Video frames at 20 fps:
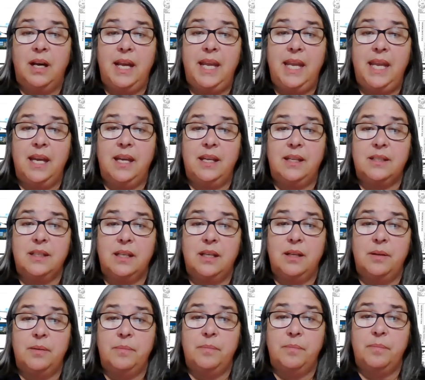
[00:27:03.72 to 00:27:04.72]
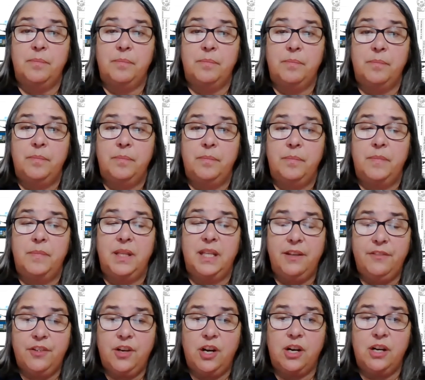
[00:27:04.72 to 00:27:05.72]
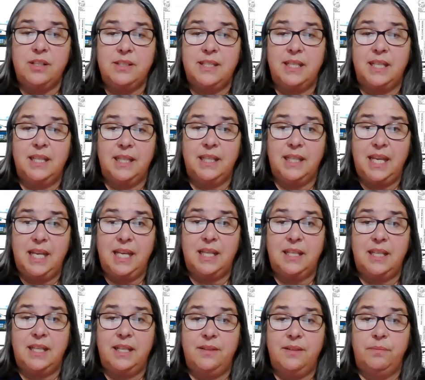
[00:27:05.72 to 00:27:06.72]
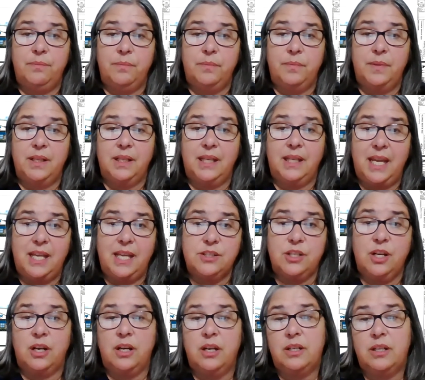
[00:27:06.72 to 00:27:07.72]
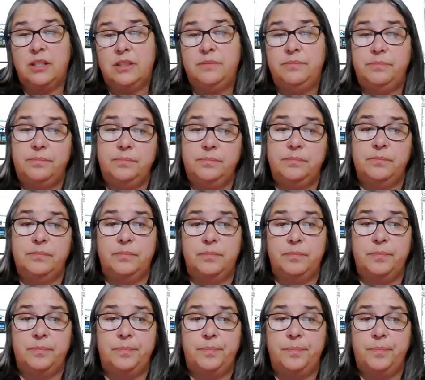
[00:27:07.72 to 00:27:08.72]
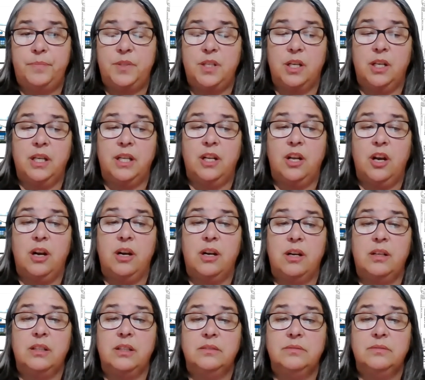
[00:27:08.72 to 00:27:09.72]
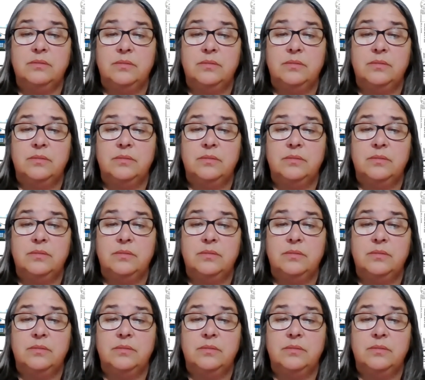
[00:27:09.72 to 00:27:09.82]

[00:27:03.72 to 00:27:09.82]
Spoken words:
And the gift cards and the candy, the Cane's card, Duncan card.